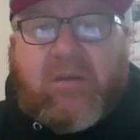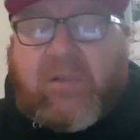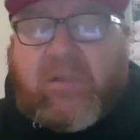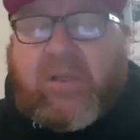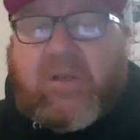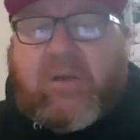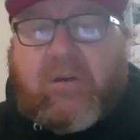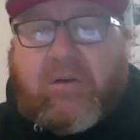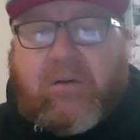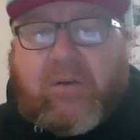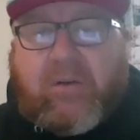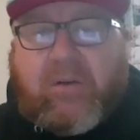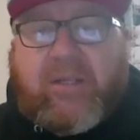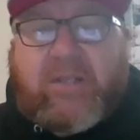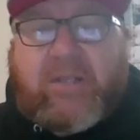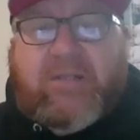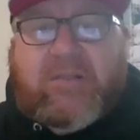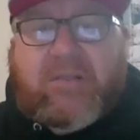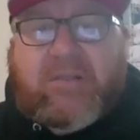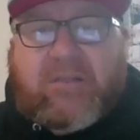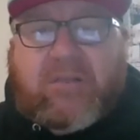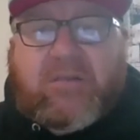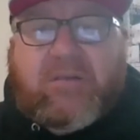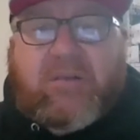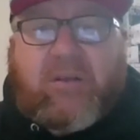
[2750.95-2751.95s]
You know,
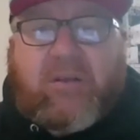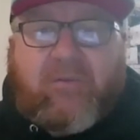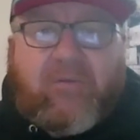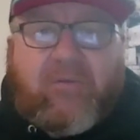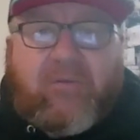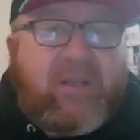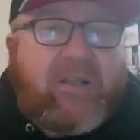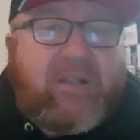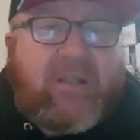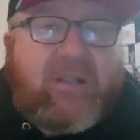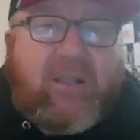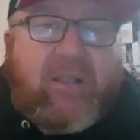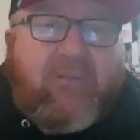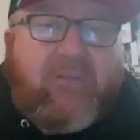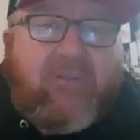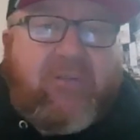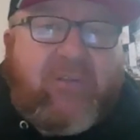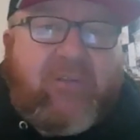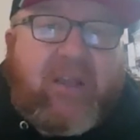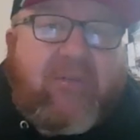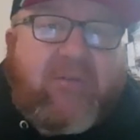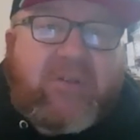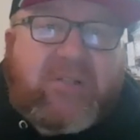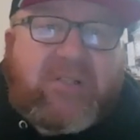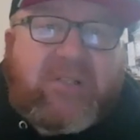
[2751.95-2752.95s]
he's, if he if
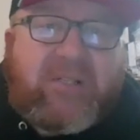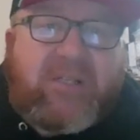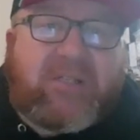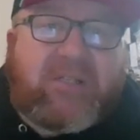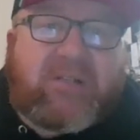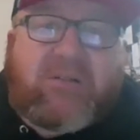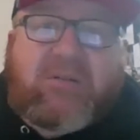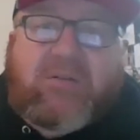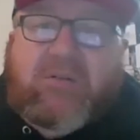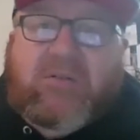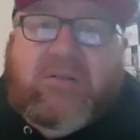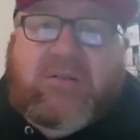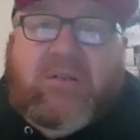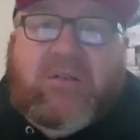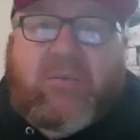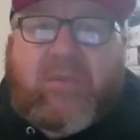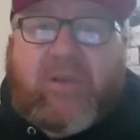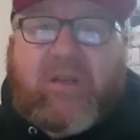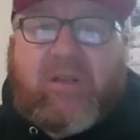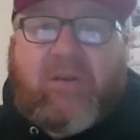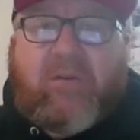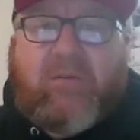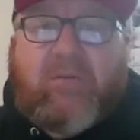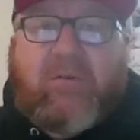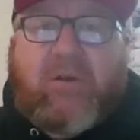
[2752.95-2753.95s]
he ever sees this, or
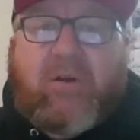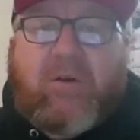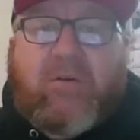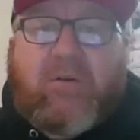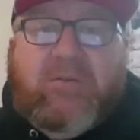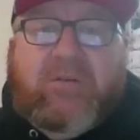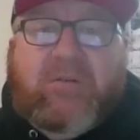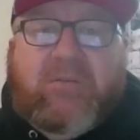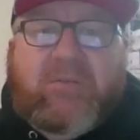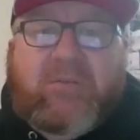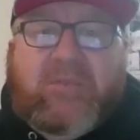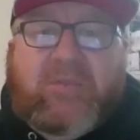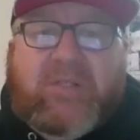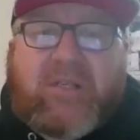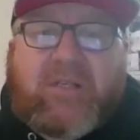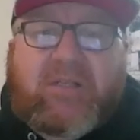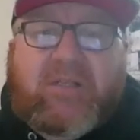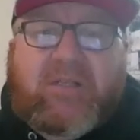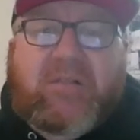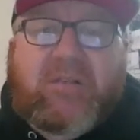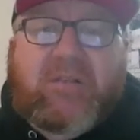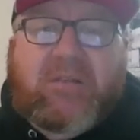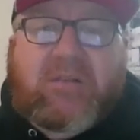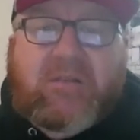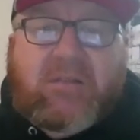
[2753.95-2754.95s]
somebody who knows him
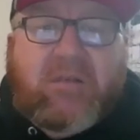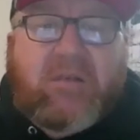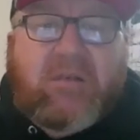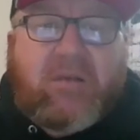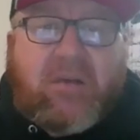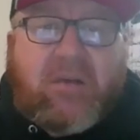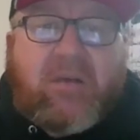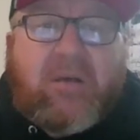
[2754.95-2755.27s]
sees this,